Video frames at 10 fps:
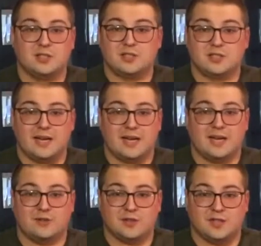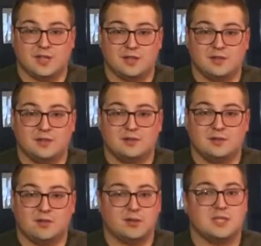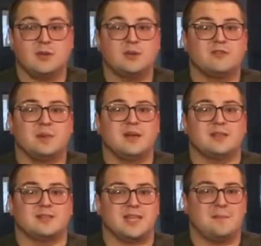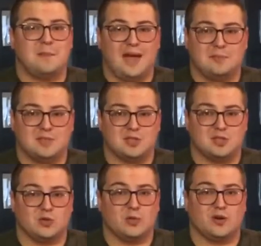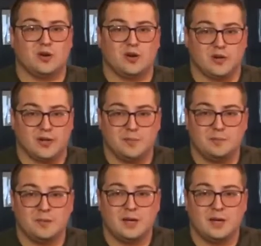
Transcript: Jesus had never sinned, or else he would have been in the same bad position we are all in.